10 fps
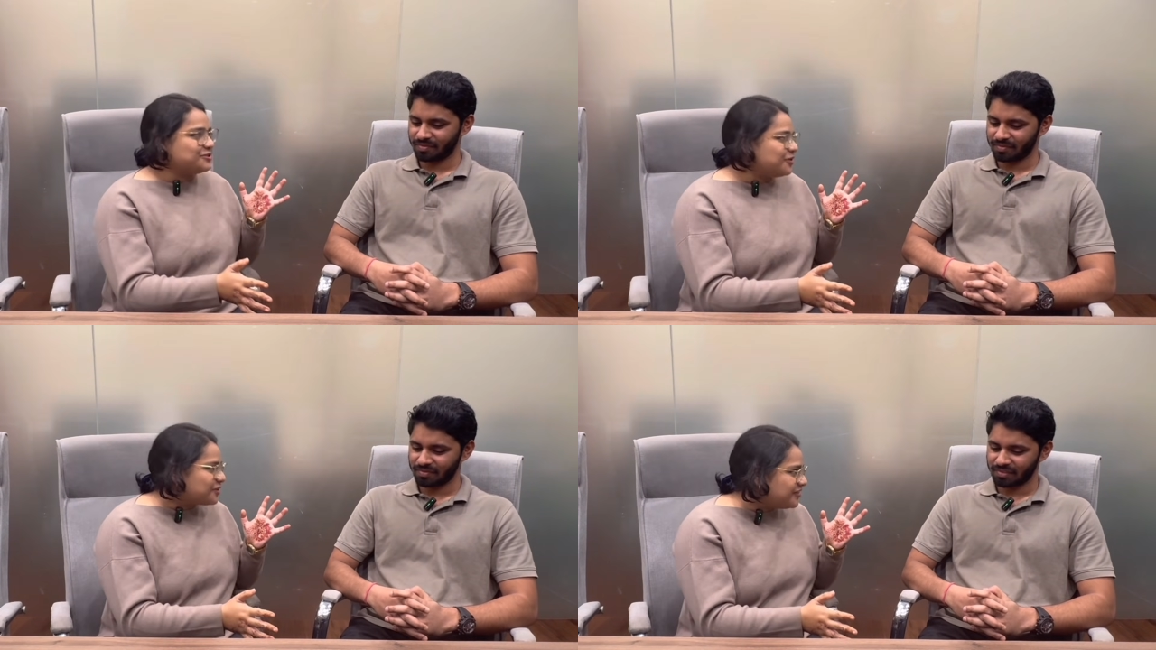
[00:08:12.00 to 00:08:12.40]

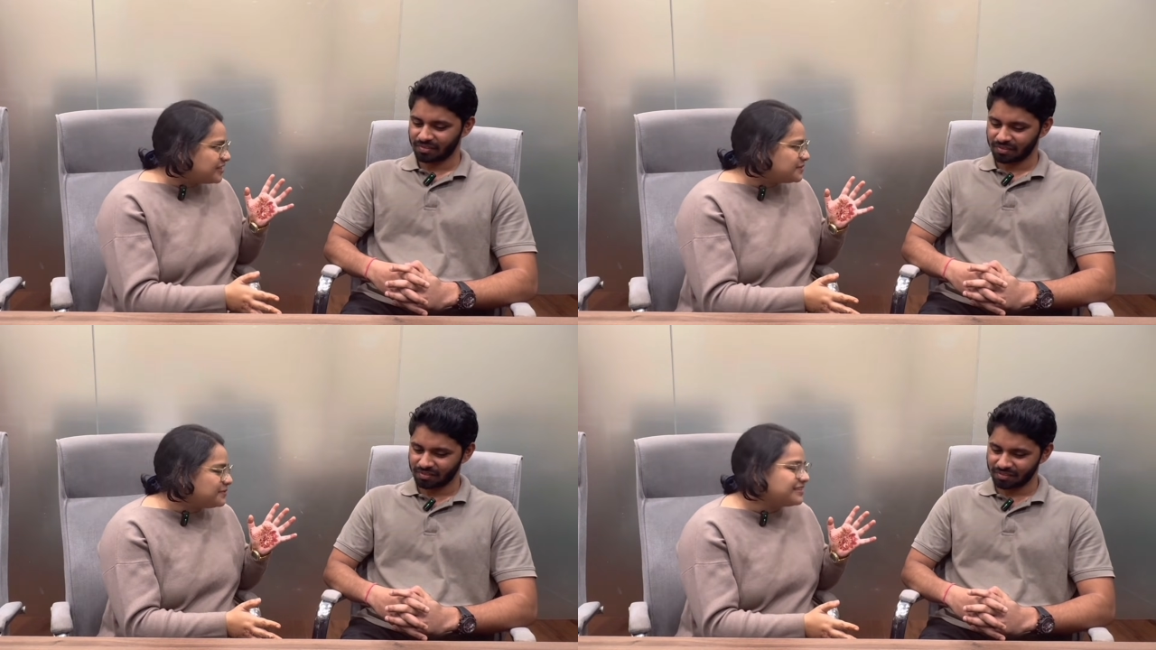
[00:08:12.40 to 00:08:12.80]
Speaker 1: shock you have
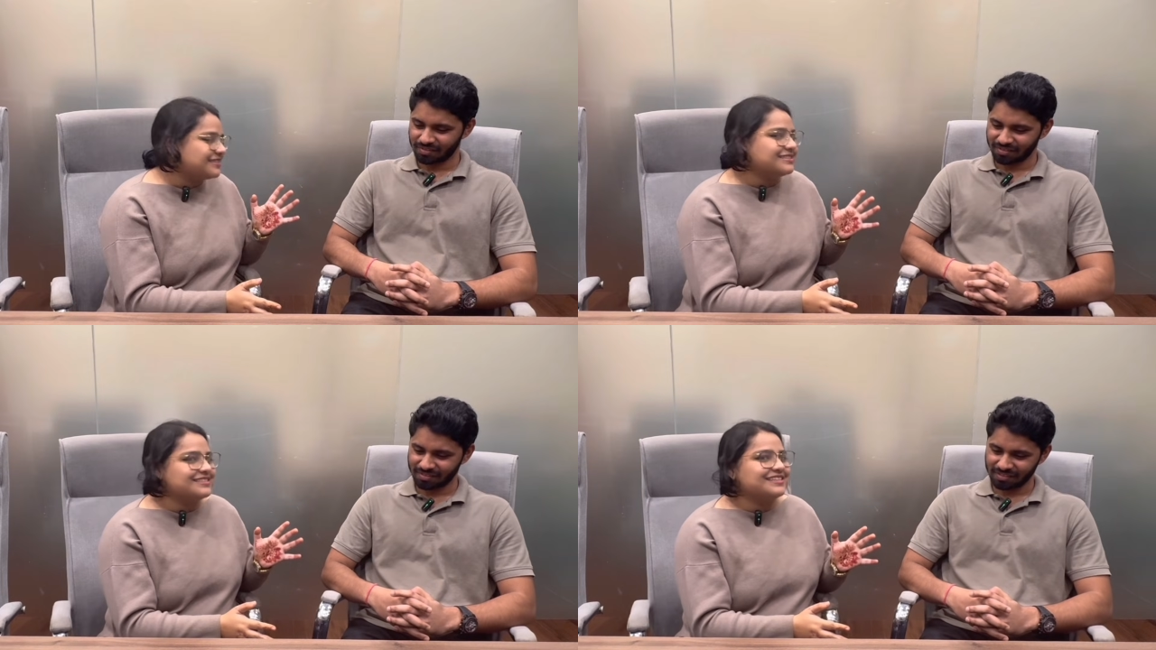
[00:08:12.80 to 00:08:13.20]

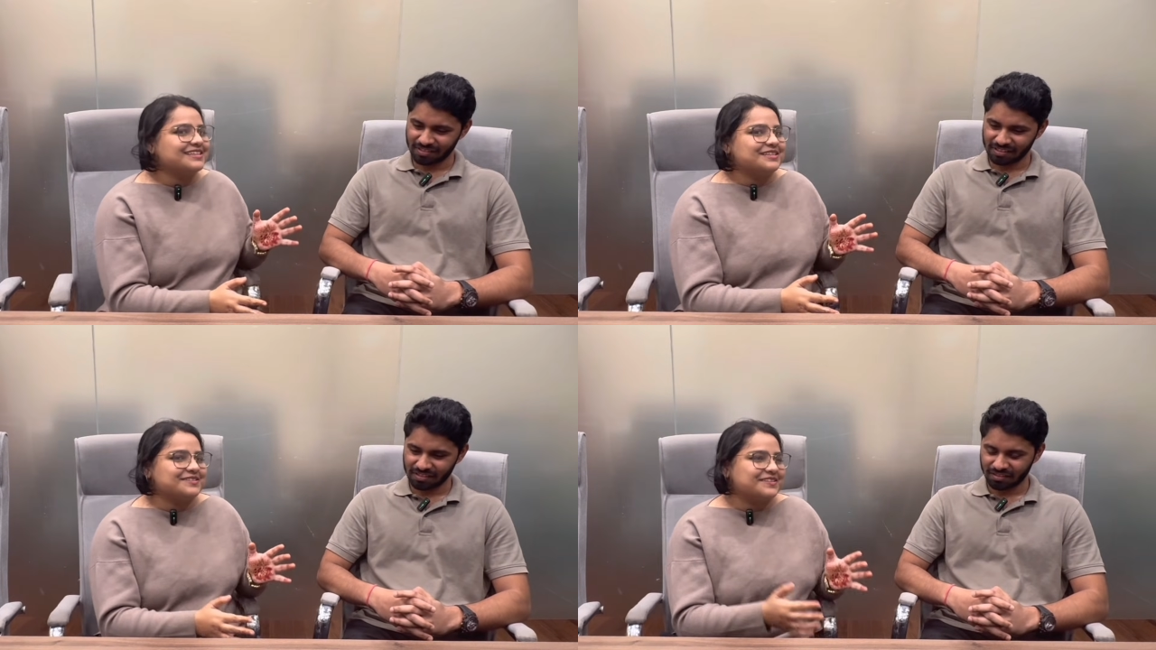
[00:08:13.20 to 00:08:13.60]
experienced?
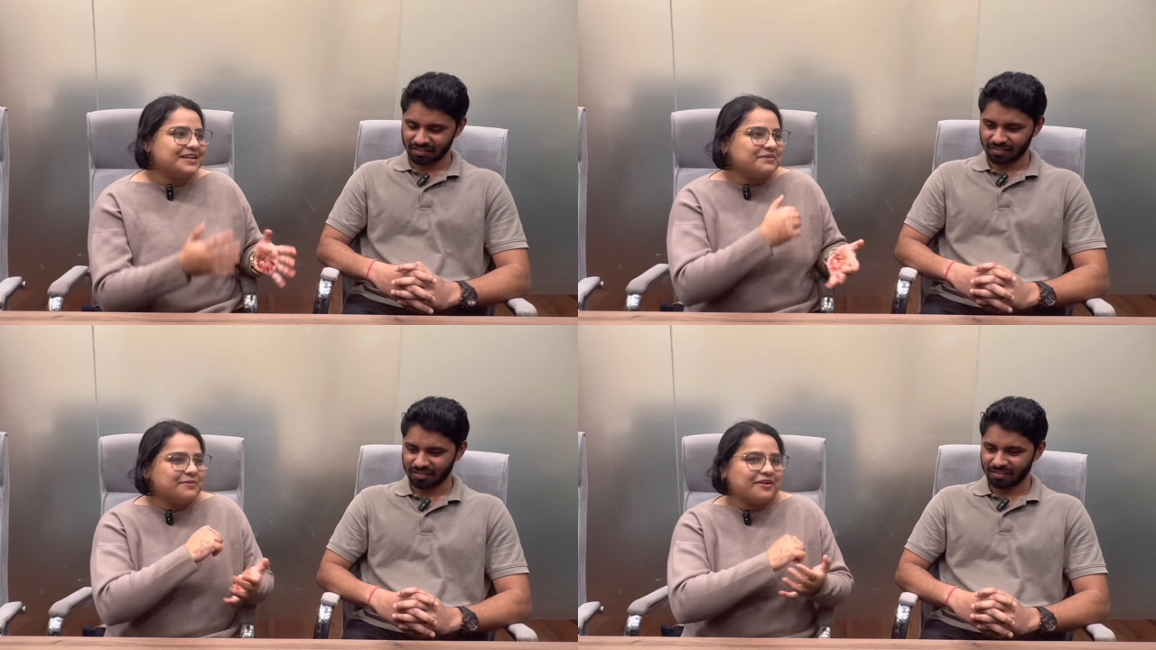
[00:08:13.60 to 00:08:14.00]
So
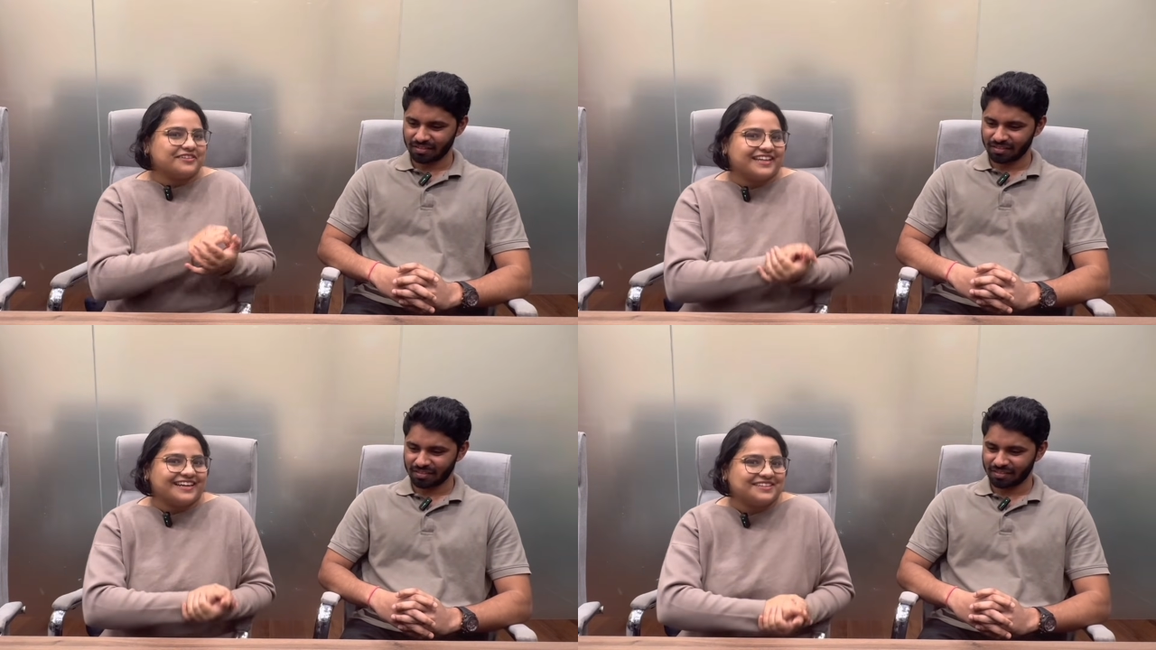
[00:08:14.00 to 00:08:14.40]
tell me
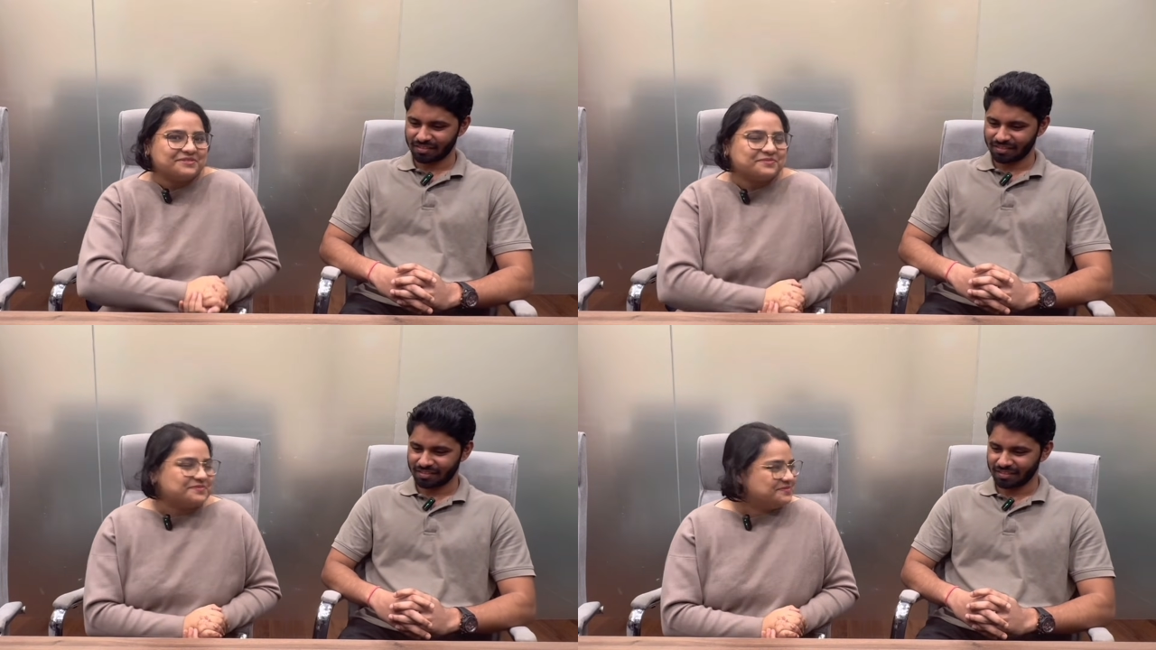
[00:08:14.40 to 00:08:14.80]
about that.
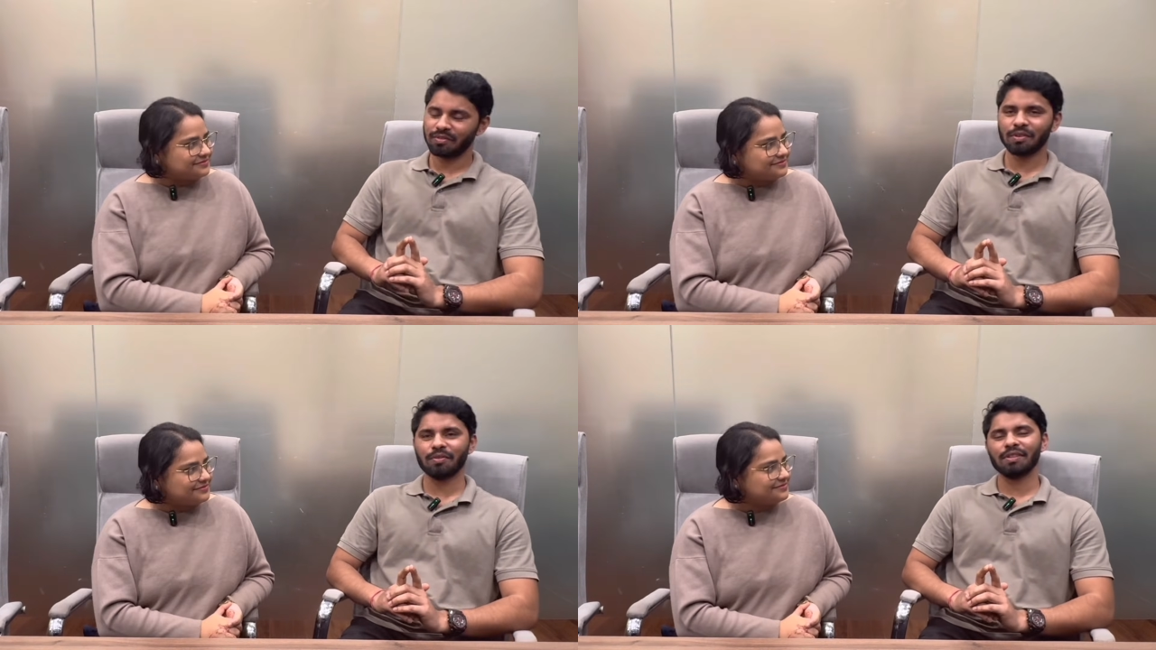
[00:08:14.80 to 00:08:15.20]

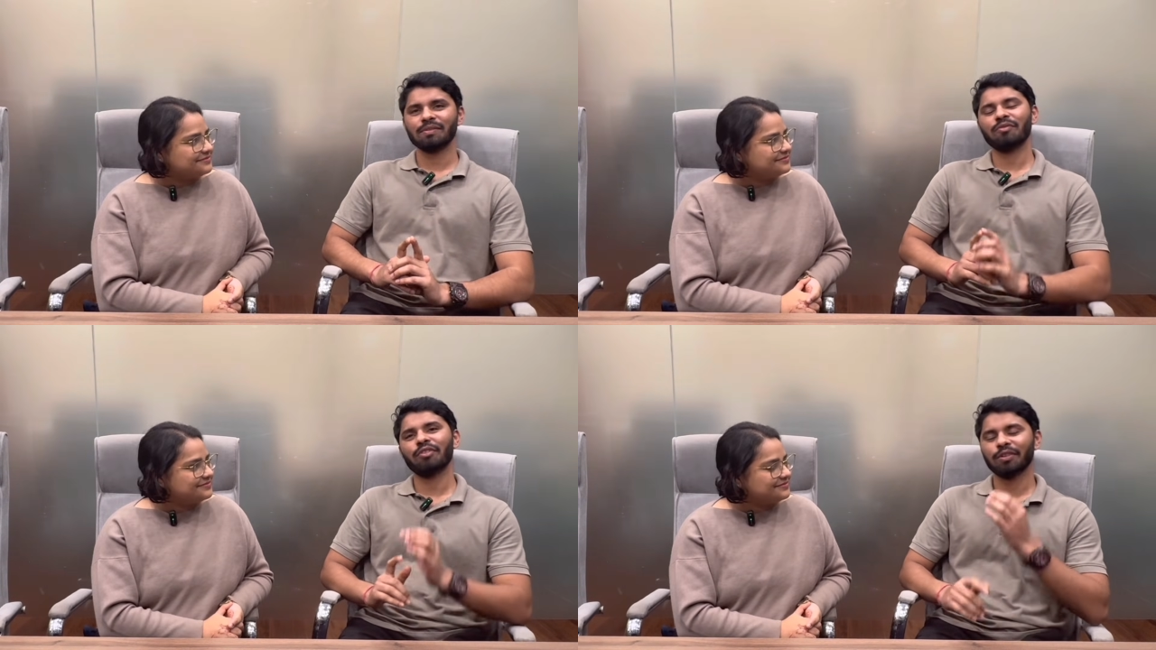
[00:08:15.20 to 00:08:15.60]
Food
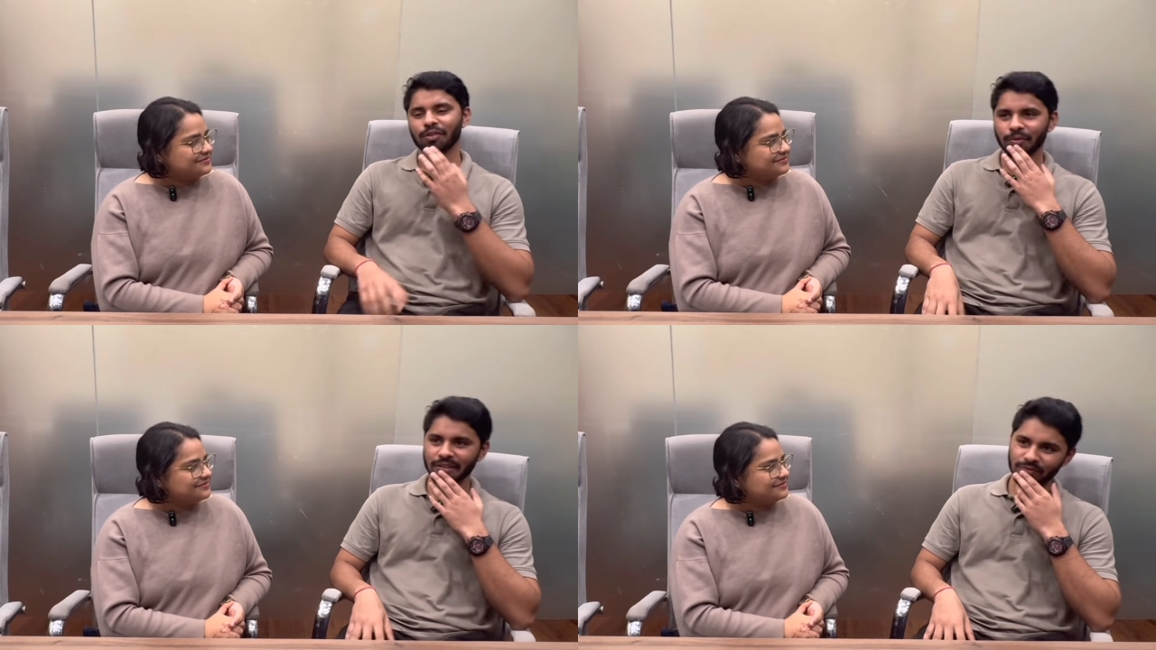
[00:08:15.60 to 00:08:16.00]
wise, if we
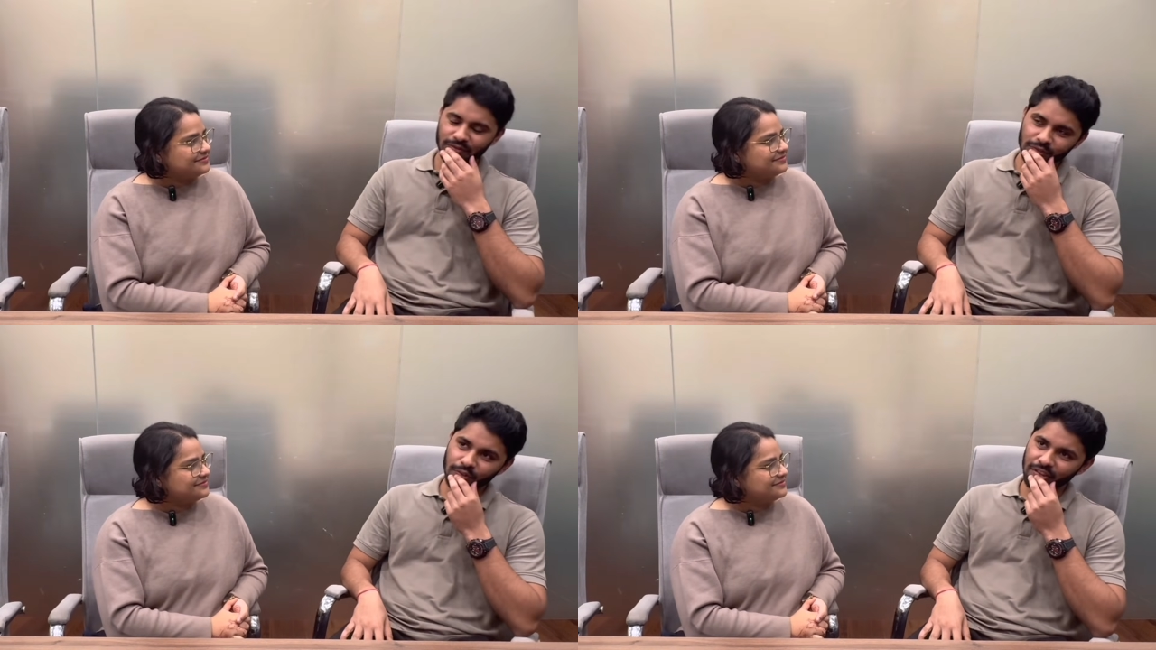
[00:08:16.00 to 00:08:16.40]
go by food